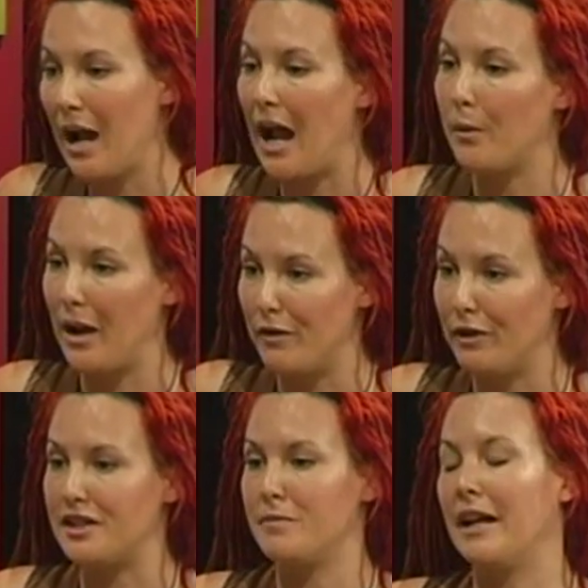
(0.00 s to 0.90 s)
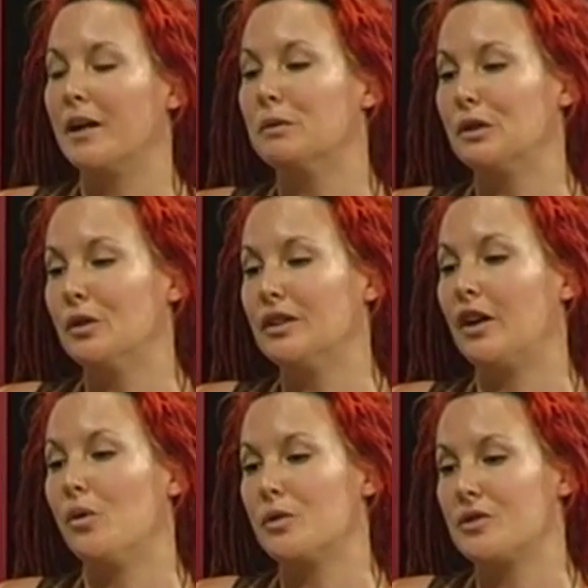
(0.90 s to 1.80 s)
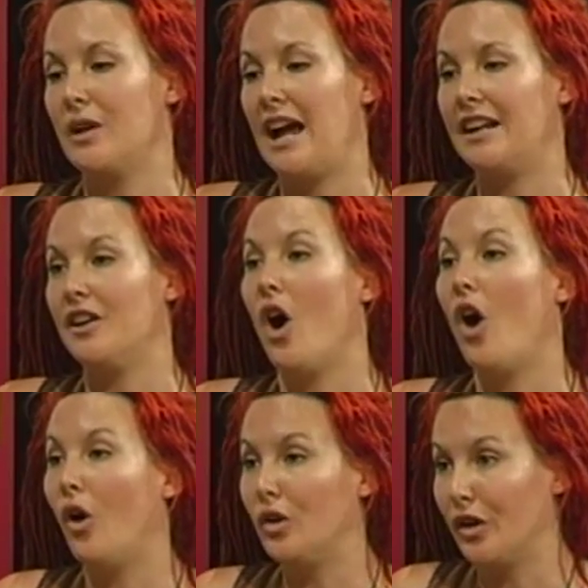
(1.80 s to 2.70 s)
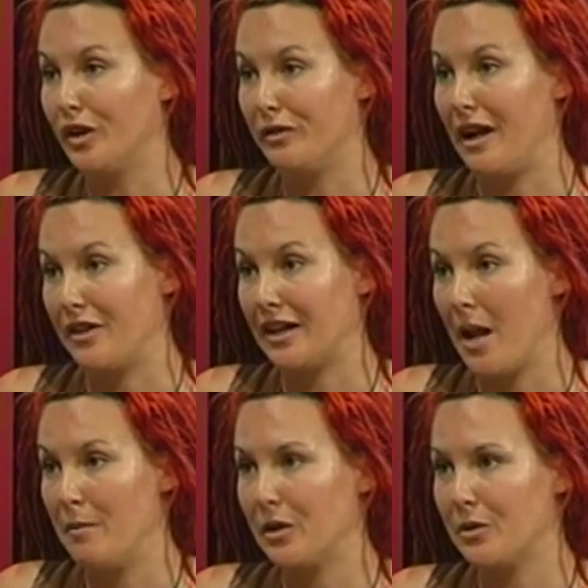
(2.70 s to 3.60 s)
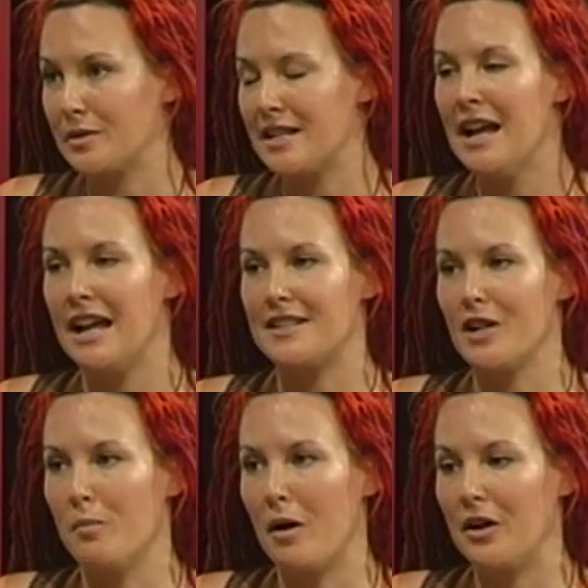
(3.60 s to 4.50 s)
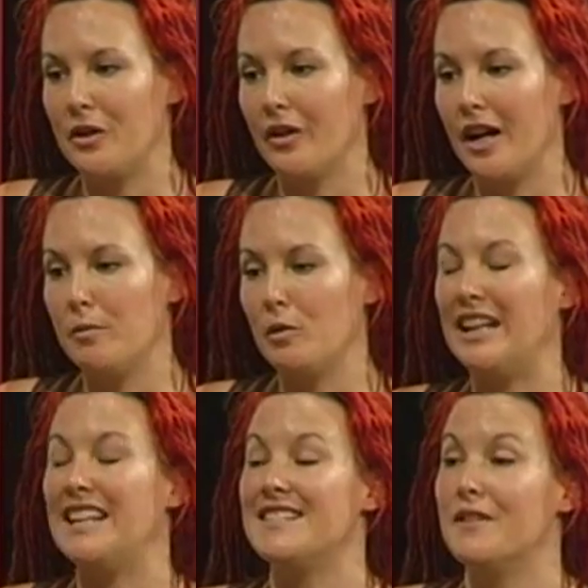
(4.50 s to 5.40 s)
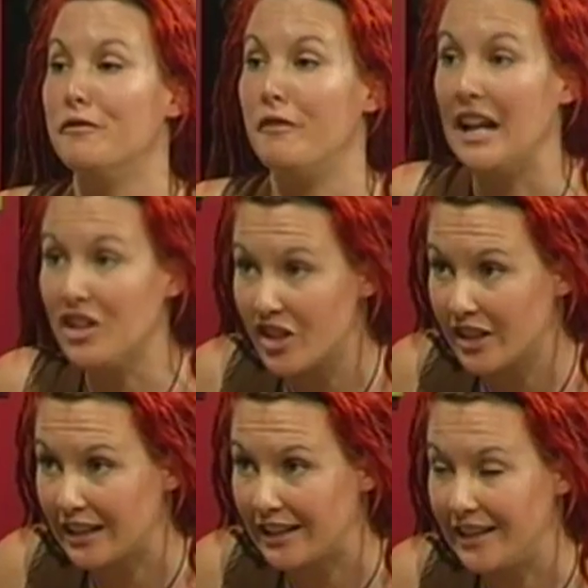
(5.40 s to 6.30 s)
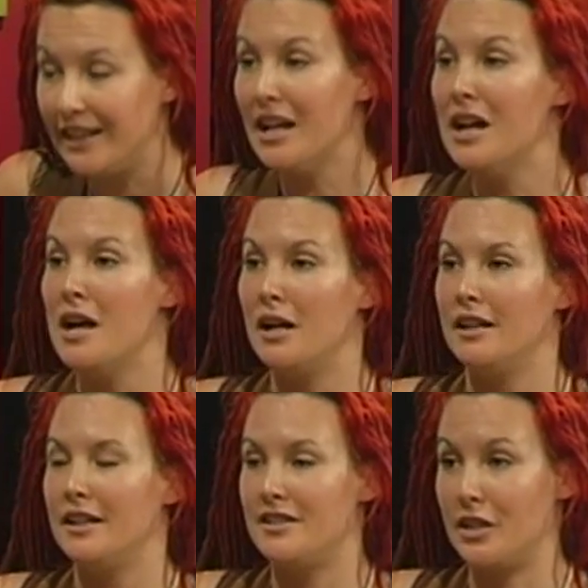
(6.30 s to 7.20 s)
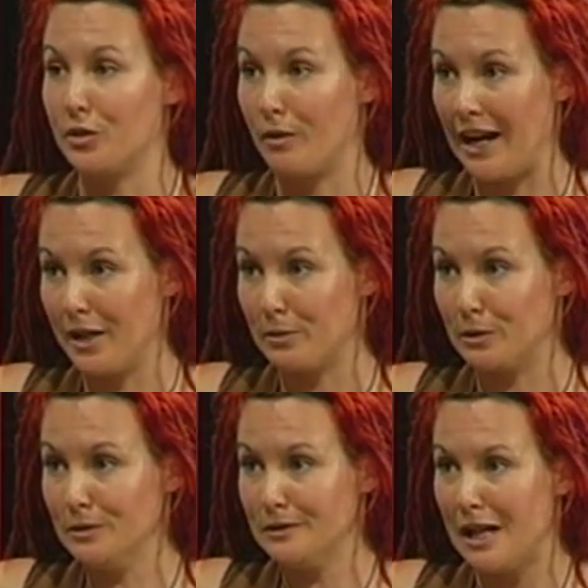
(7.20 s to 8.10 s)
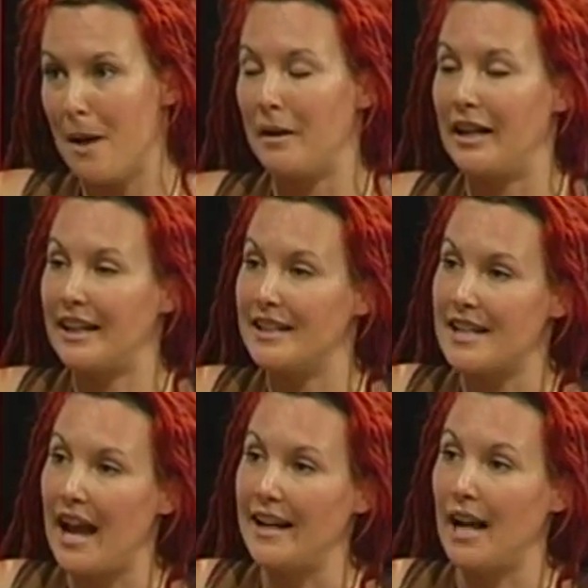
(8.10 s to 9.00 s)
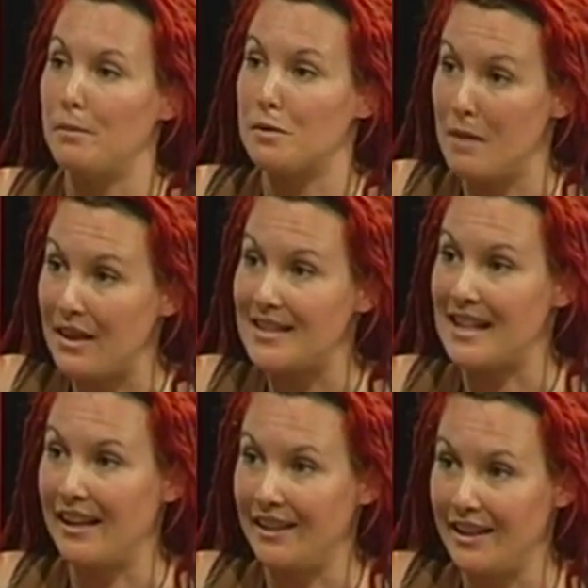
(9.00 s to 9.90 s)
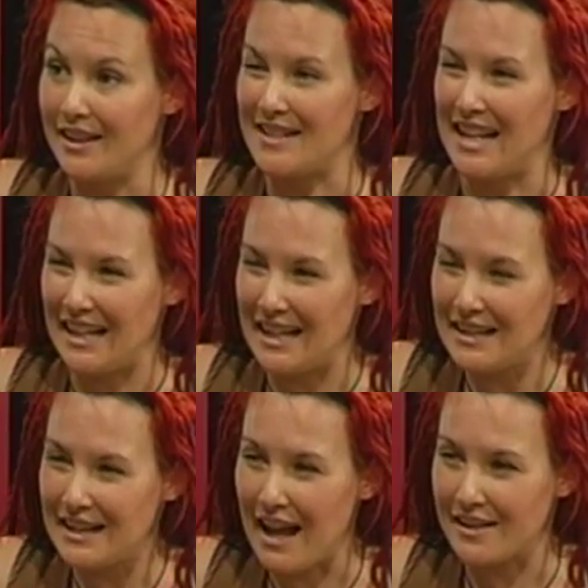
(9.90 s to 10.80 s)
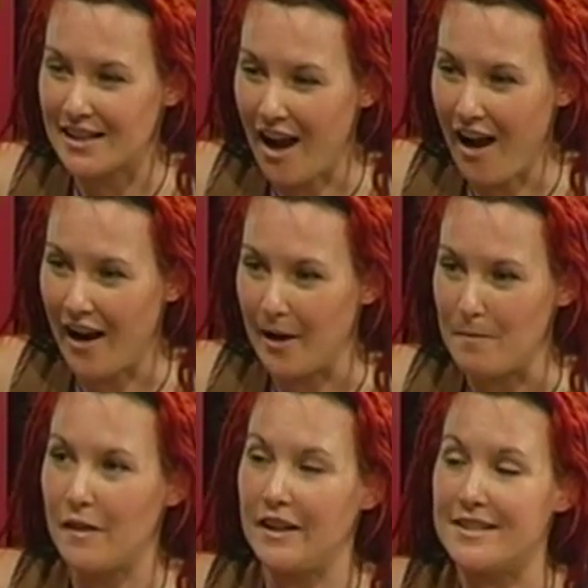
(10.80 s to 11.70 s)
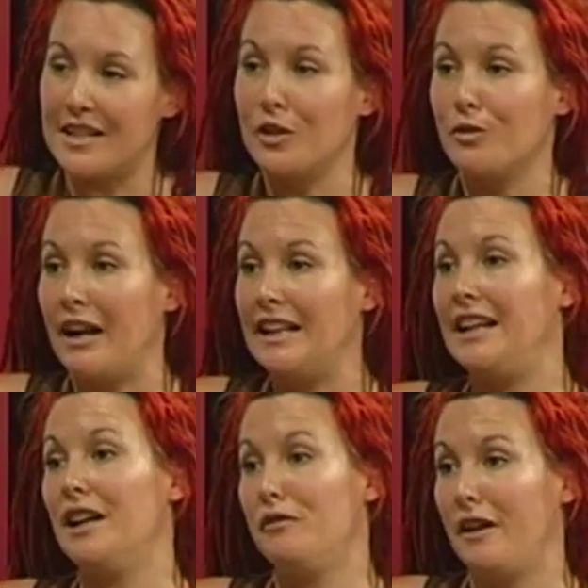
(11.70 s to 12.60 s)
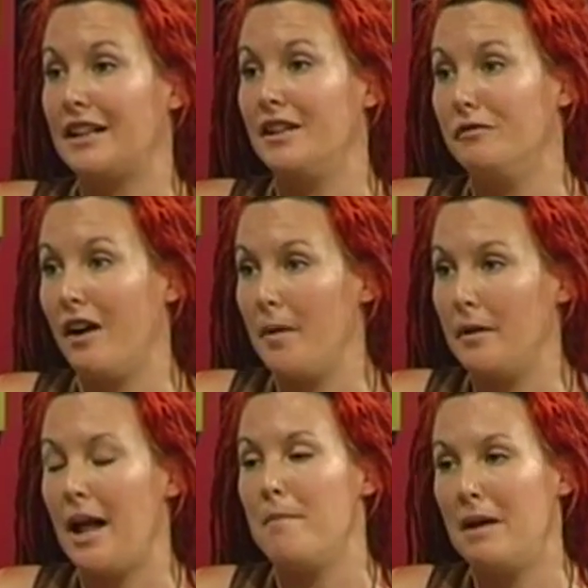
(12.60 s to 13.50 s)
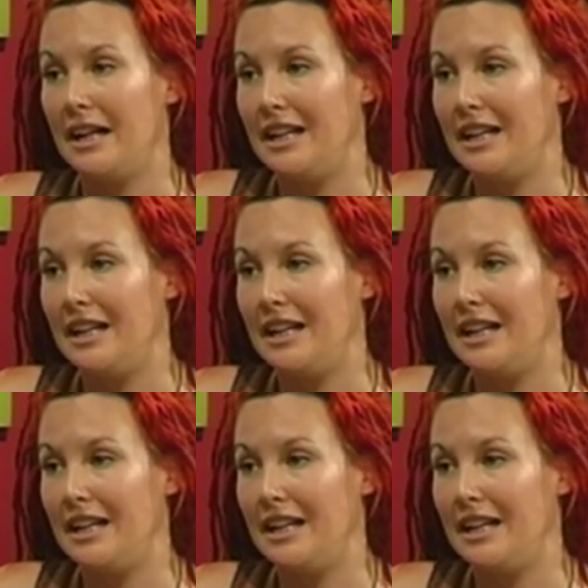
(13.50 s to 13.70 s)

However, to make a balloon, they also add in a whole load of other chemicals. It's not biodegradable. It is eventually mm. degradable but it can take up months and years. And in that time, these can greatly affect the environment and many